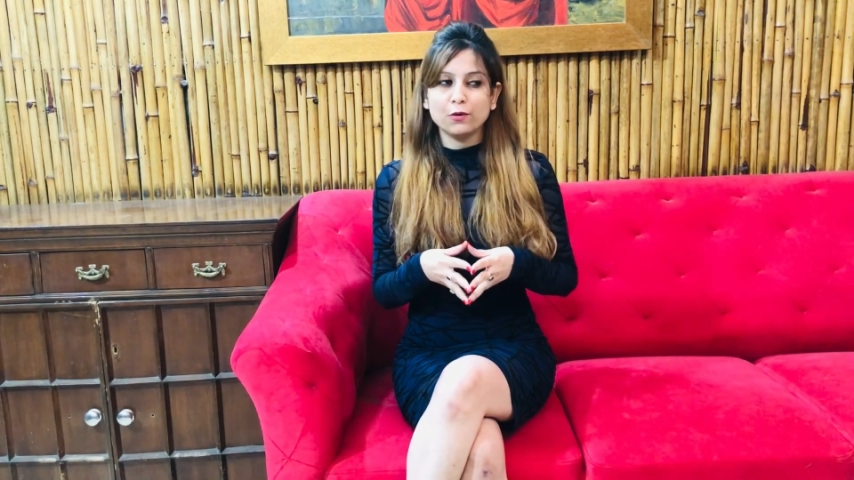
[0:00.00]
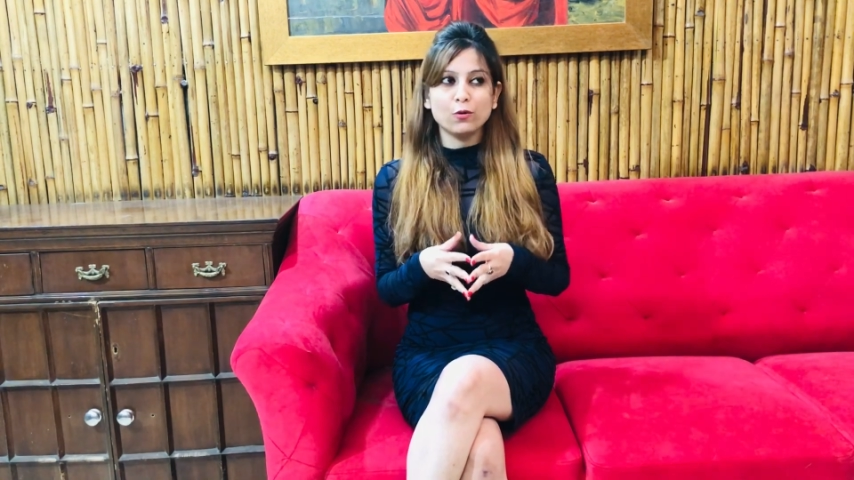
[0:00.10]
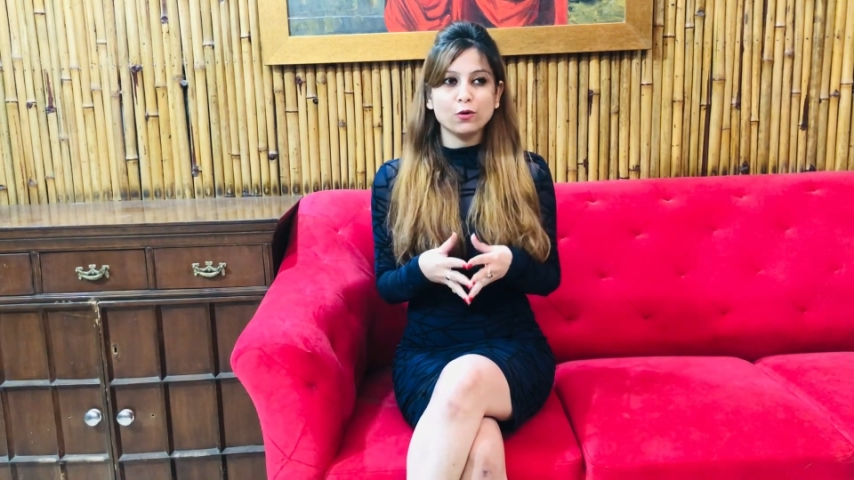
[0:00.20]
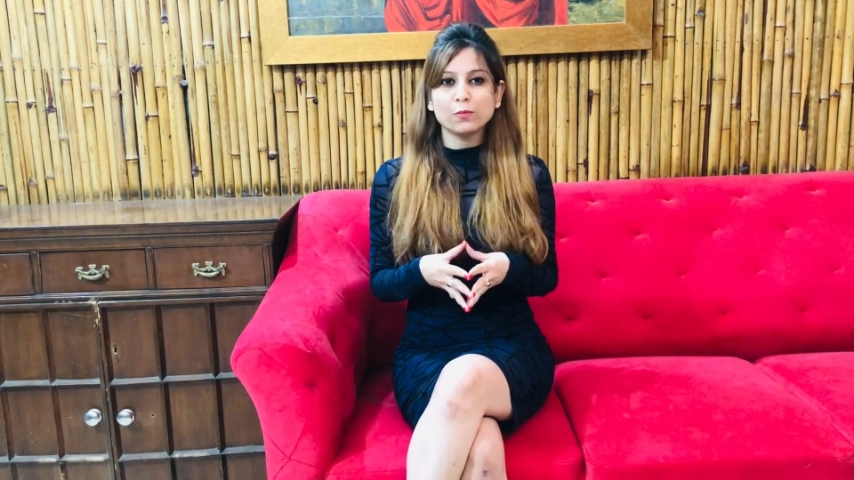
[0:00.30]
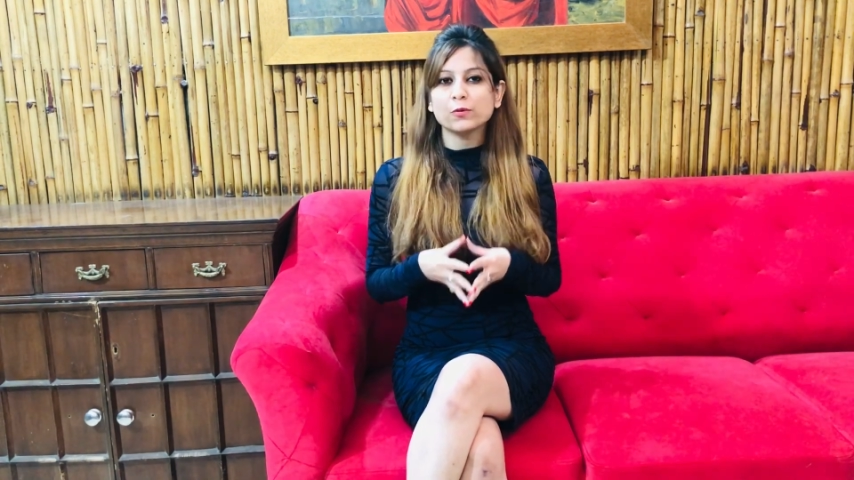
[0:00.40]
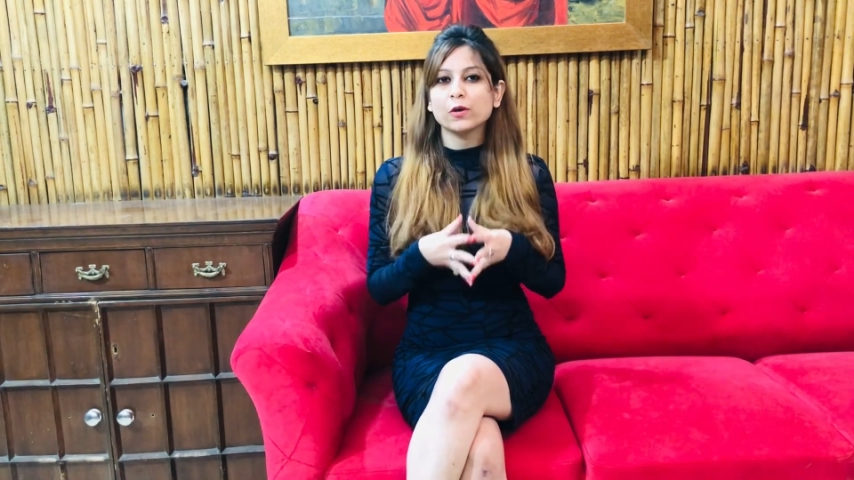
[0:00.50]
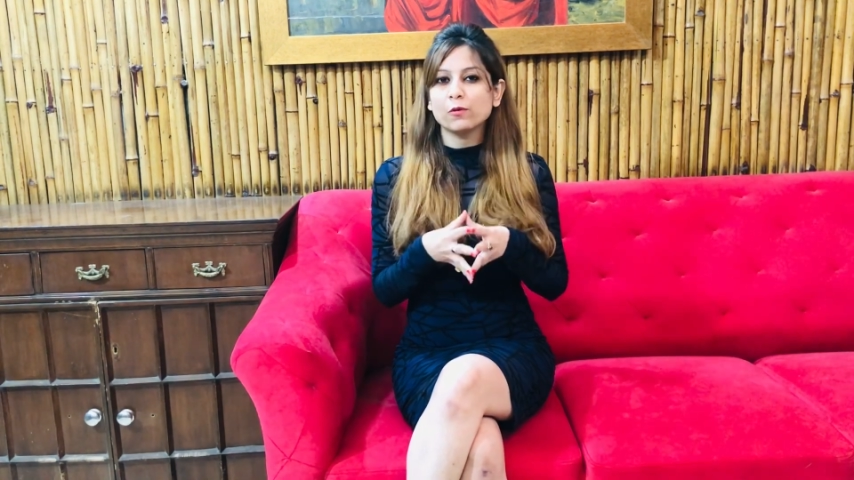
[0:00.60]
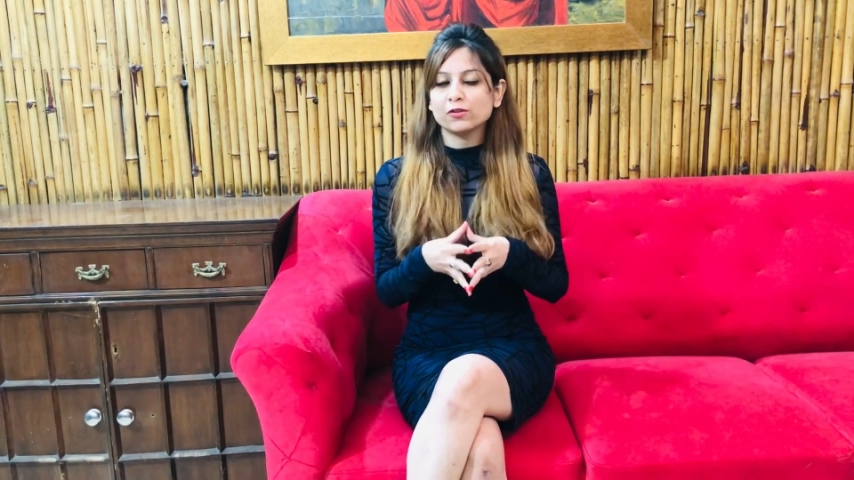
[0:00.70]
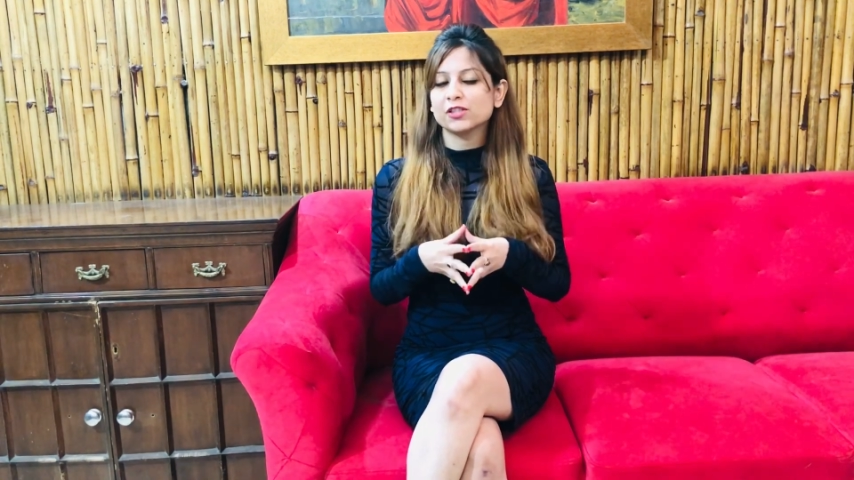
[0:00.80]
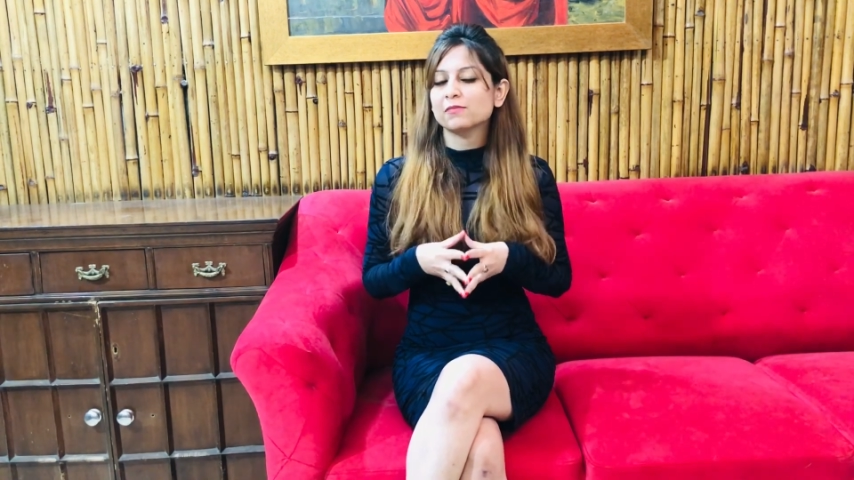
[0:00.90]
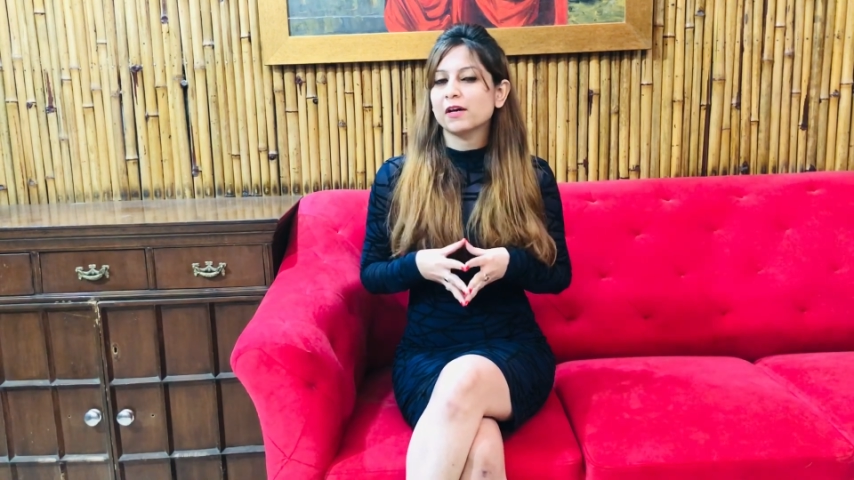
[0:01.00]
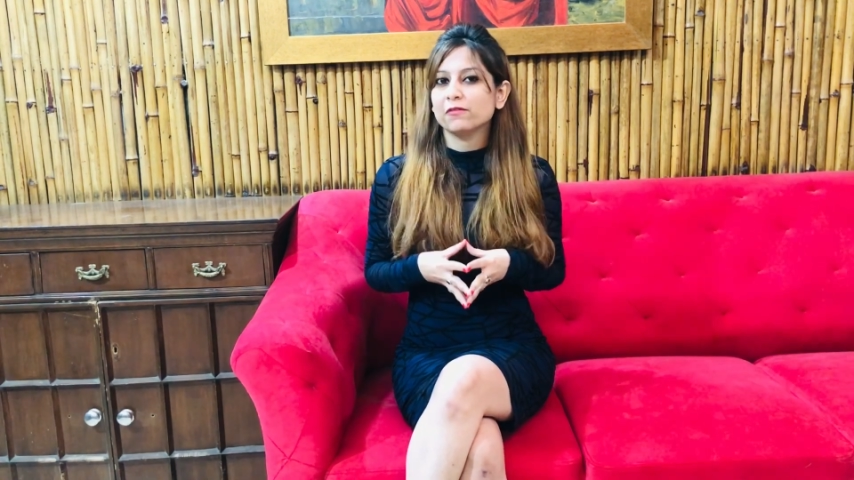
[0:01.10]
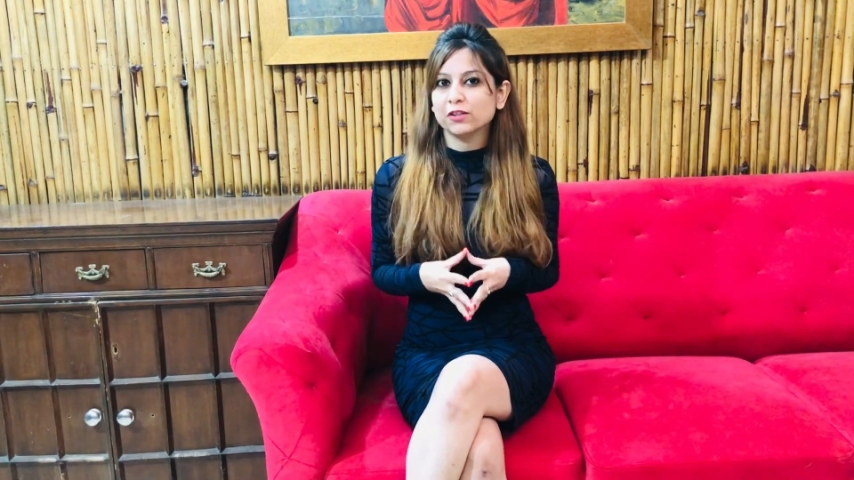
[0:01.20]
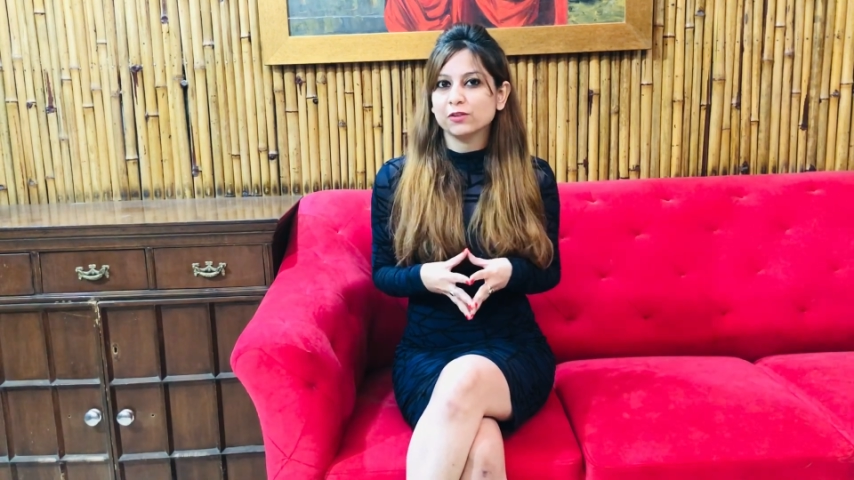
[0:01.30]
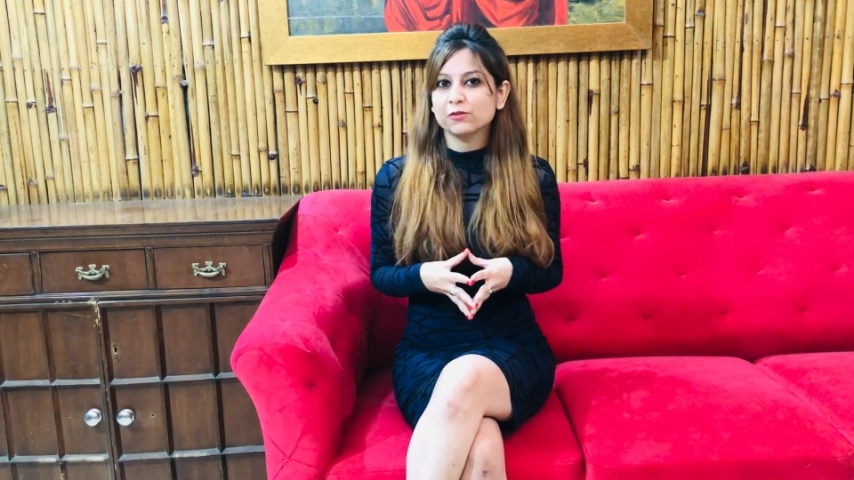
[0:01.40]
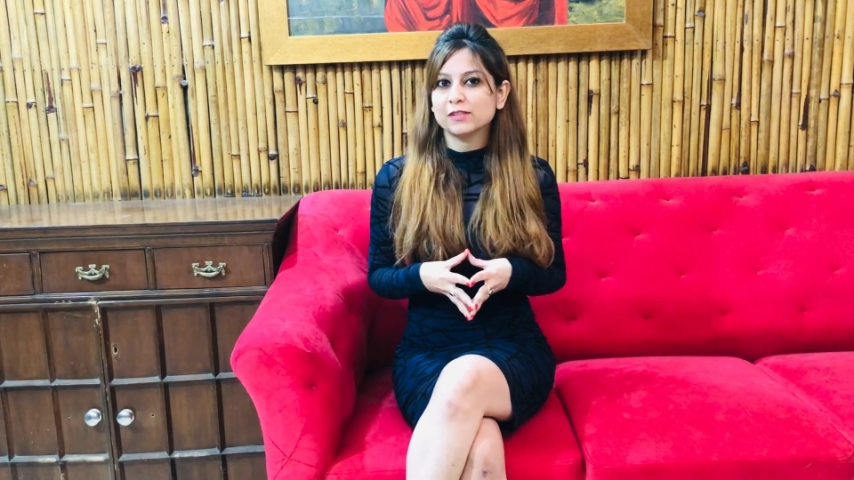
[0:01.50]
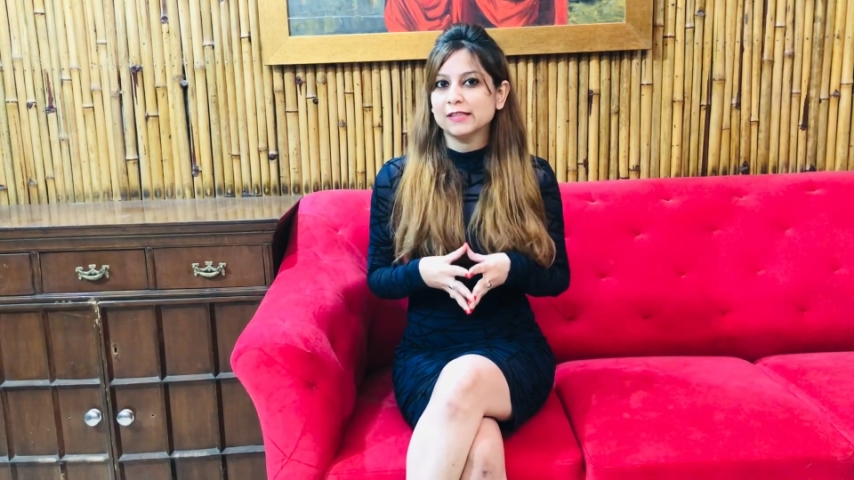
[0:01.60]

hope you are watching my videos and